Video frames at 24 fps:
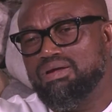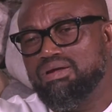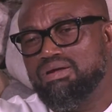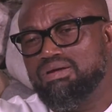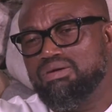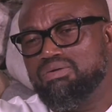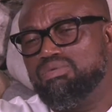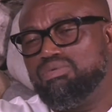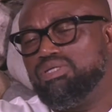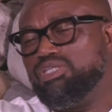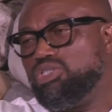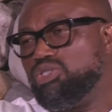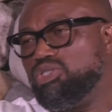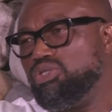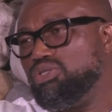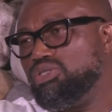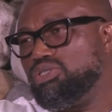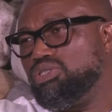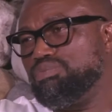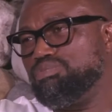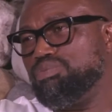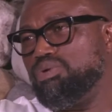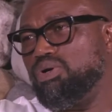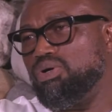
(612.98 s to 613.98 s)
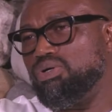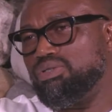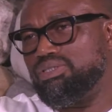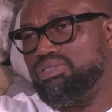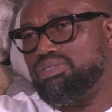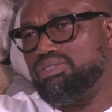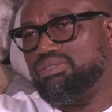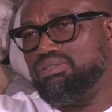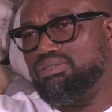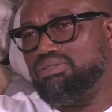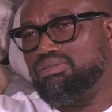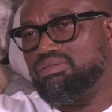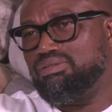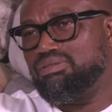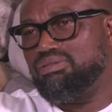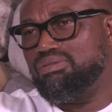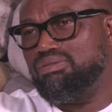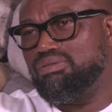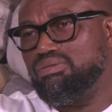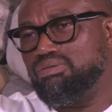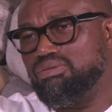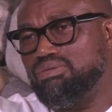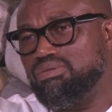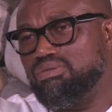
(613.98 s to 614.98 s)
we chose sports
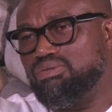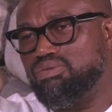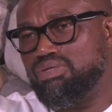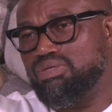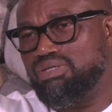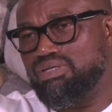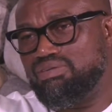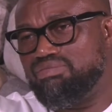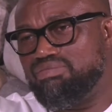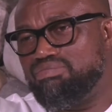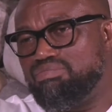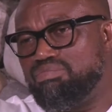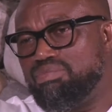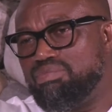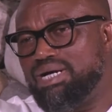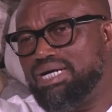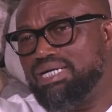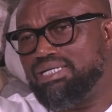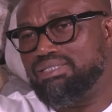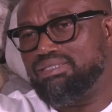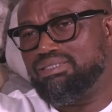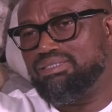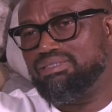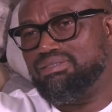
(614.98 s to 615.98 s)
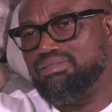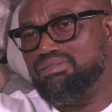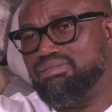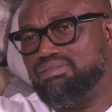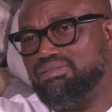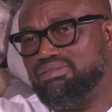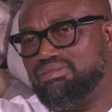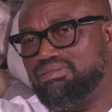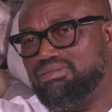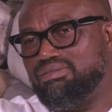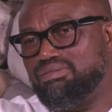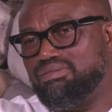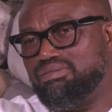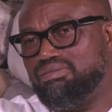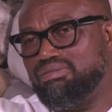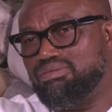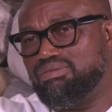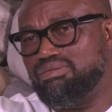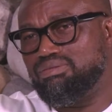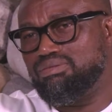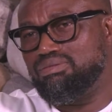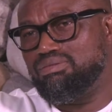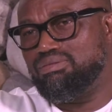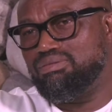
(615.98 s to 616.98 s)
to give back
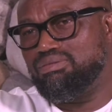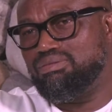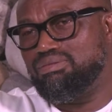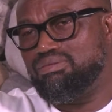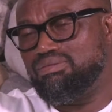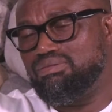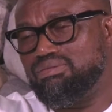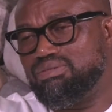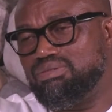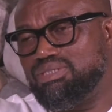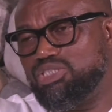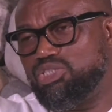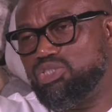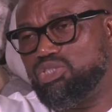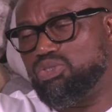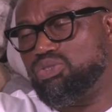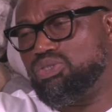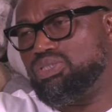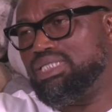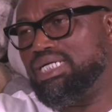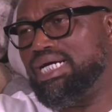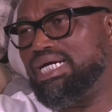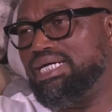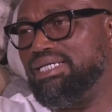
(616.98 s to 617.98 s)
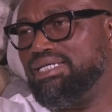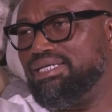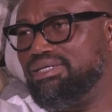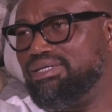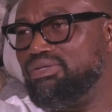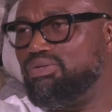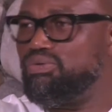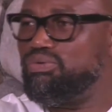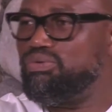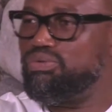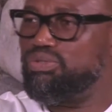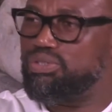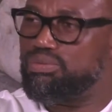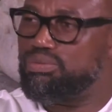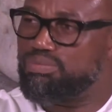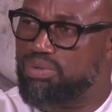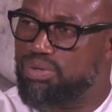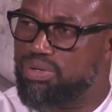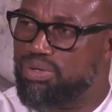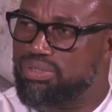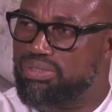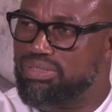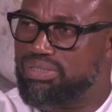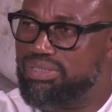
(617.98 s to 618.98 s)
to the society through
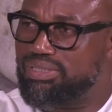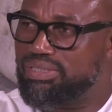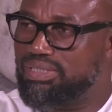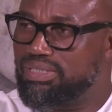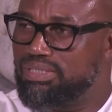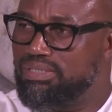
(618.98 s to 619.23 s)
sports.